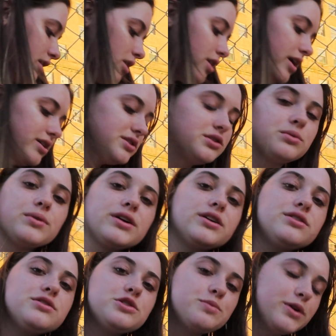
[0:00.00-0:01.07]
Okay, so we're gonna
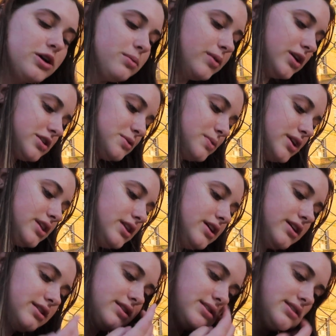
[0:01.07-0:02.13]
do spirit box, but I
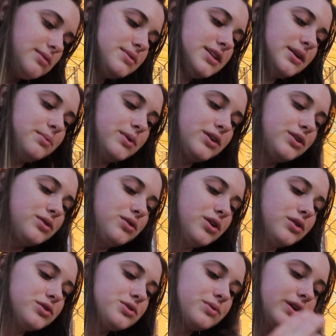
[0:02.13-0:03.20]
think at the same time we're gonna do
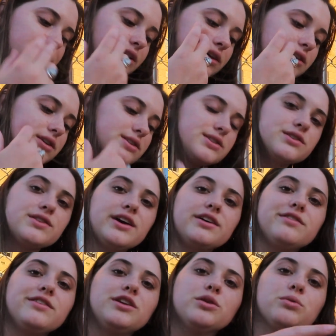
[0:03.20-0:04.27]
ghost radar so that
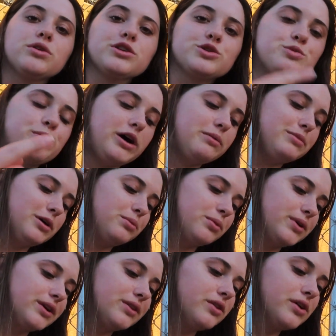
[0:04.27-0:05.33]
if any words pop up,
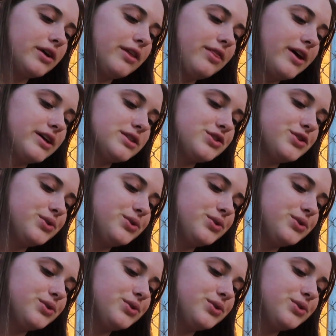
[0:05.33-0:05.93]
we can look at that